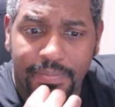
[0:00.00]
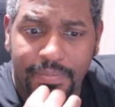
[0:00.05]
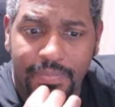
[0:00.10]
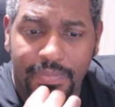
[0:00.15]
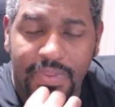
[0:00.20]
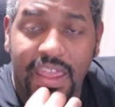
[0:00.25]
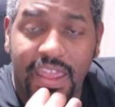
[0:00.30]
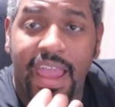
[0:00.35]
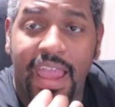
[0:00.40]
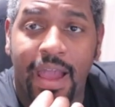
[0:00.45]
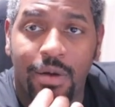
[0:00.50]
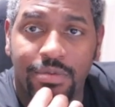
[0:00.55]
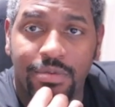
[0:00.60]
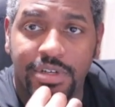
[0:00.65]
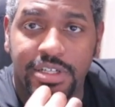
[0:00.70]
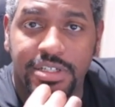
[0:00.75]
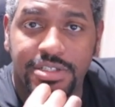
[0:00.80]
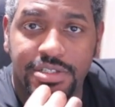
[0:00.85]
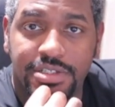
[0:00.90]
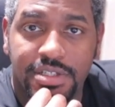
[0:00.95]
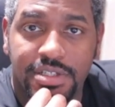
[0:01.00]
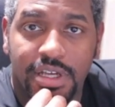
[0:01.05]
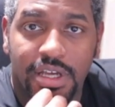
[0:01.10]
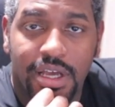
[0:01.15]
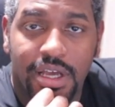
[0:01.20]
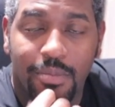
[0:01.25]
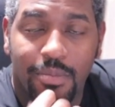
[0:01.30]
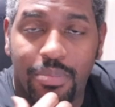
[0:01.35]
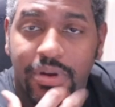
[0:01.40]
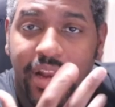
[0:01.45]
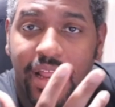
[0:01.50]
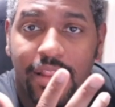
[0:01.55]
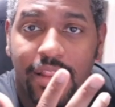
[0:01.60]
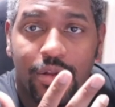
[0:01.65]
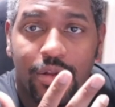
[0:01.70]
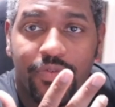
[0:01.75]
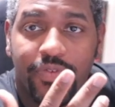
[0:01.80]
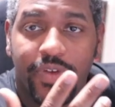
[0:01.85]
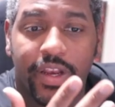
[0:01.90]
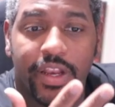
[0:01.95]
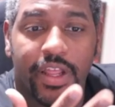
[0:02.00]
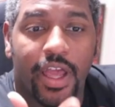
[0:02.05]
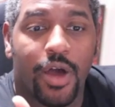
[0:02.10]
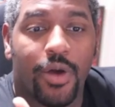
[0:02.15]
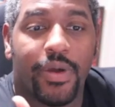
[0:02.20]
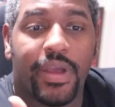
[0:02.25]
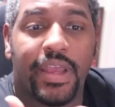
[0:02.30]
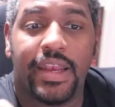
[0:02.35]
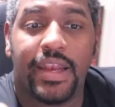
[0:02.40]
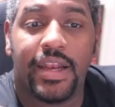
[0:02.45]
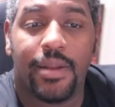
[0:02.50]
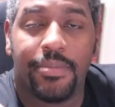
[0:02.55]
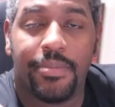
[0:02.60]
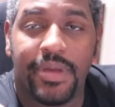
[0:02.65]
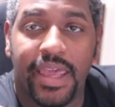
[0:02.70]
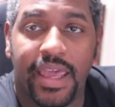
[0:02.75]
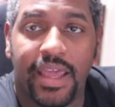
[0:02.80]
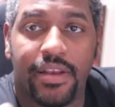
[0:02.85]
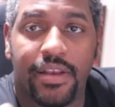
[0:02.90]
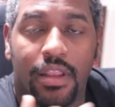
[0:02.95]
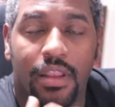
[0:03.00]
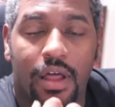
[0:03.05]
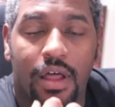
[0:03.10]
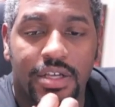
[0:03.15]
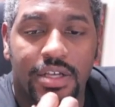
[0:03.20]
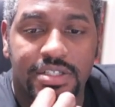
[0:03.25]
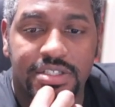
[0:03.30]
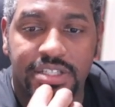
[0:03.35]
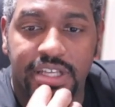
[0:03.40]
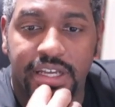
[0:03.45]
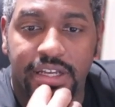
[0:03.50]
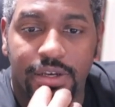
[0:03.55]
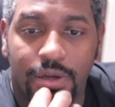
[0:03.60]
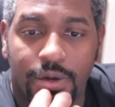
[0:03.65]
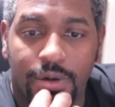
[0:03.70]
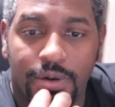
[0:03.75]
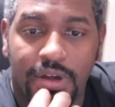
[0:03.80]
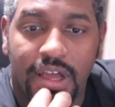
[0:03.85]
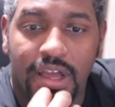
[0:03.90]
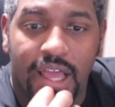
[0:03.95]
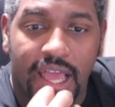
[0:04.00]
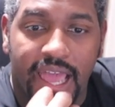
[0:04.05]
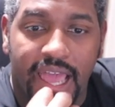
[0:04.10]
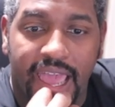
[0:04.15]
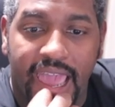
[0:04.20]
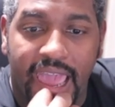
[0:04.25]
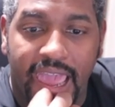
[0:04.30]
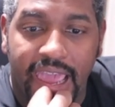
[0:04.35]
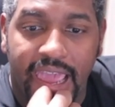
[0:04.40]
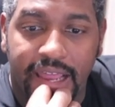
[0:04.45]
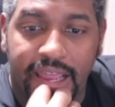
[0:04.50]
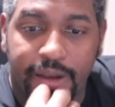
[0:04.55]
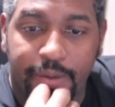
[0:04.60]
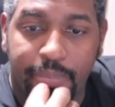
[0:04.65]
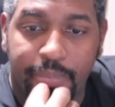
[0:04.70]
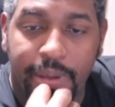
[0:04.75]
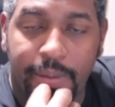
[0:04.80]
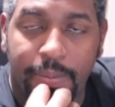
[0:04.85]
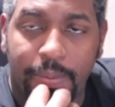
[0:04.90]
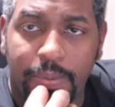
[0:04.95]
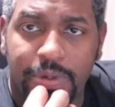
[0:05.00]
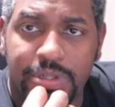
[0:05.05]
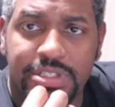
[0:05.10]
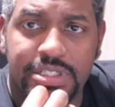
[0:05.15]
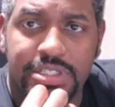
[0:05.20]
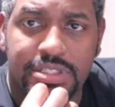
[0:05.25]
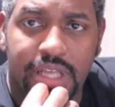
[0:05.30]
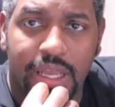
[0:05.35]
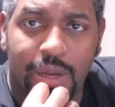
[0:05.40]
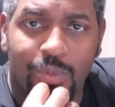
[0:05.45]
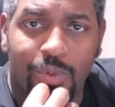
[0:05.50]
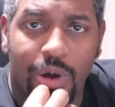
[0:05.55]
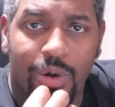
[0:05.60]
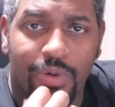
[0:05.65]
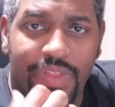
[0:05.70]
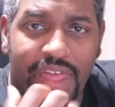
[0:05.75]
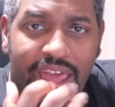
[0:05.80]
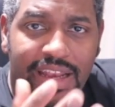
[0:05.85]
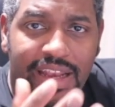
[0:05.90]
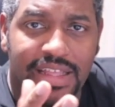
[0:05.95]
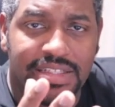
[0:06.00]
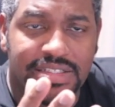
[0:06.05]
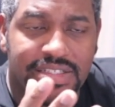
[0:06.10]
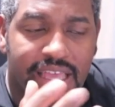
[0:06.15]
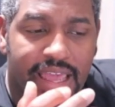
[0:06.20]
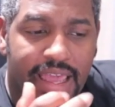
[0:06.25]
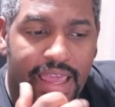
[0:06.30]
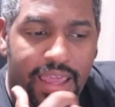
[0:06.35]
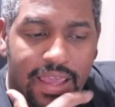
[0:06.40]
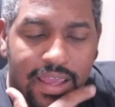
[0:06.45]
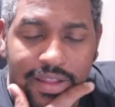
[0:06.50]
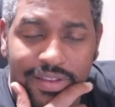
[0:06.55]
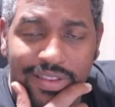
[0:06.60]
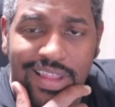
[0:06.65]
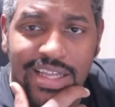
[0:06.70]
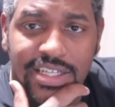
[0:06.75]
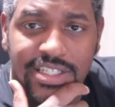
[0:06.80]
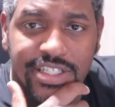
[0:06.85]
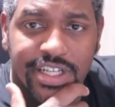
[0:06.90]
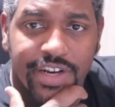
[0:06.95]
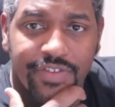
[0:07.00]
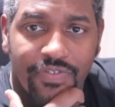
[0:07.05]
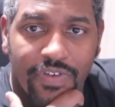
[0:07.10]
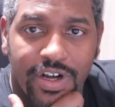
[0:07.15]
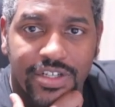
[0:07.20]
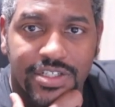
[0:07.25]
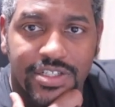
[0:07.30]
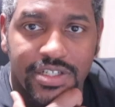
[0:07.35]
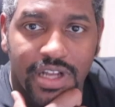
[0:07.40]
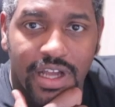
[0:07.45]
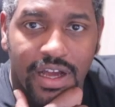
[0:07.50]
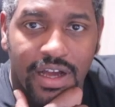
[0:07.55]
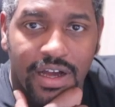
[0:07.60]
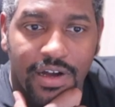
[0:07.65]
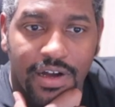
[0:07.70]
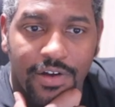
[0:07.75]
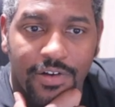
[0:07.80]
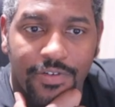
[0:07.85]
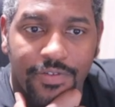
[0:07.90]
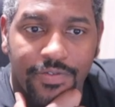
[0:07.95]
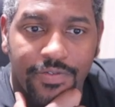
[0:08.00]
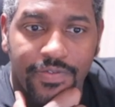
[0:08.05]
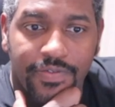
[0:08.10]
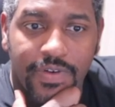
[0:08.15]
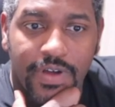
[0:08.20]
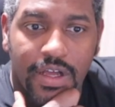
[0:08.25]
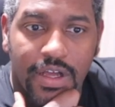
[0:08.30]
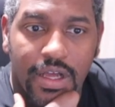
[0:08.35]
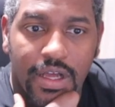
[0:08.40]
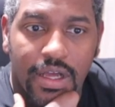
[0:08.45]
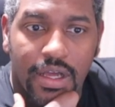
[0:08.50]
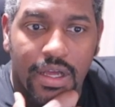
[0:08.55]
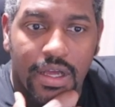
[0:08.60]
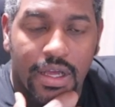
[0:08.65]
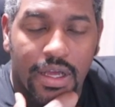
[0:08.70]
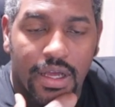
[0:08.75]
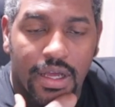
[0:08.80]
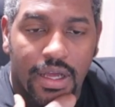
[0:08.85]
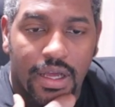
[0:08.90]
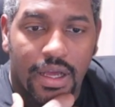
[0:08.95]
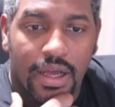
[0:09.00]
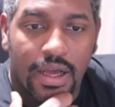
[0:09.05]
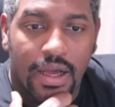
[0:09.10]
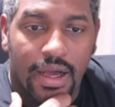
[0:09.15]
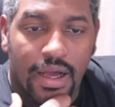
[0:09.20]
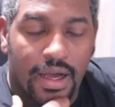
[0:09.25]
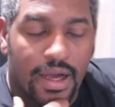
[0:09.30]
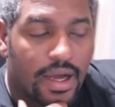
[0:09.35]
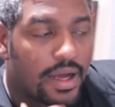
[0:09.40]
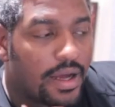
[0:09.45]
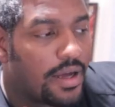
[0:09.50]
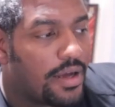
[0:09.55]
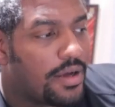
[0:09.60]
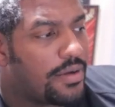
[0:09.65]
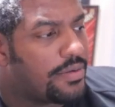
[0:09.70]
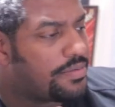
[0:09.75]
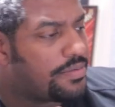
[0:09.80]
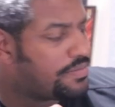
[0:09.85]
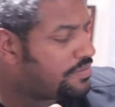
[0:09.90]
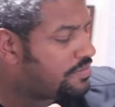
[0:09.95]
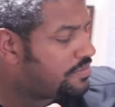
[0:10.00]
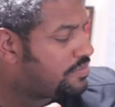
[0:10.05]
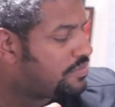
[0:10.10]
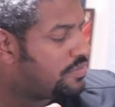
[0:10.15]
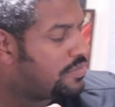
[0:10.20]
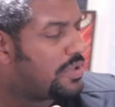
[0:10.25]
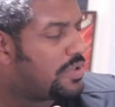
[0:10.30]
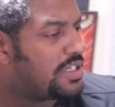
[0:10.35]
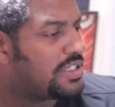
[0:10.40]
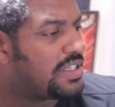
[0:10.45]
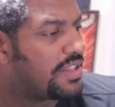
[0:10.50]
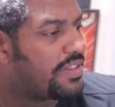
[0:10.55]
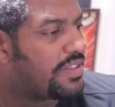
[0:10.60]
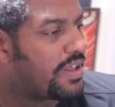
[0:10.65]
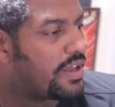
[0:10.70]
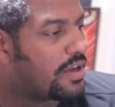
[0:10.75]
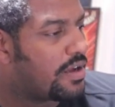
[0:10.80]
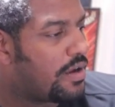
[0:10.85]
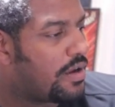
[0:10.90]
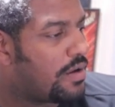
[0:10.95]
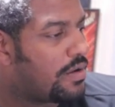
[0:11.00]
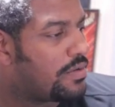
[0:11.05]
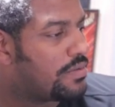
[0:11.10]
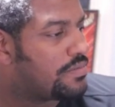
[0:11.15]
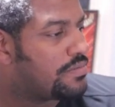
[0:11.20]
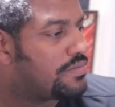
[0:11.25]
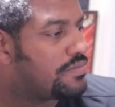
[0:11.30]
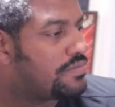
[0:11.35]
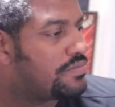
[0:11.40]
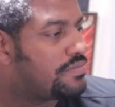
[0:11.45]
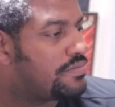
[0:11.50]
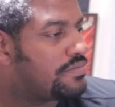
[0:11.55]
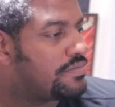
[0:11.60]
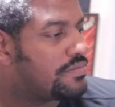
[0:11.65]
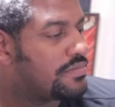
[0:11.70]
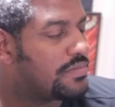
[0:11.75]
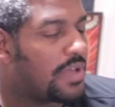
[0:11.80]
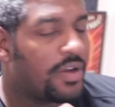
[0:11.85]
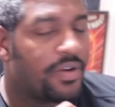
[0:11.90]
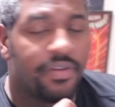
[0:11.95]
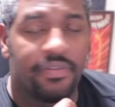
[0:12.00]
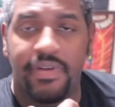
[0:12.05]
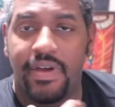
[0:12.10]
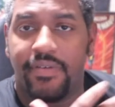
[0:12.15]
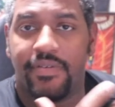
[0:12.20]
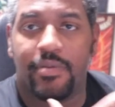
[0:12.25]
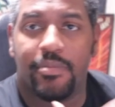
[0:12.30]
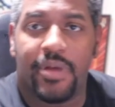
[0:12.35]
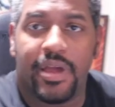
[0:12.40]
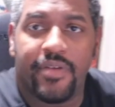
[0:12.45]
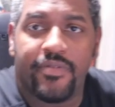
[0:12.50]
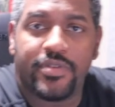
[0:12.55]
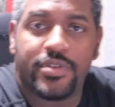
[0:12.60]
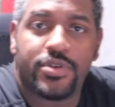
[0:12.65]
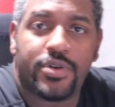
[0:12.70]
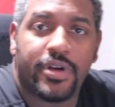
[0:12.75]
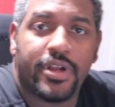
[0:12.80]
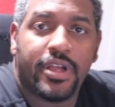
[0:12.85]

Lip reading: Houndish put out a little video. He ended up getting the Lost Signal, and people were just like, whoa, that is a legendary version of what is that thing called? I don't even have it in my inventory.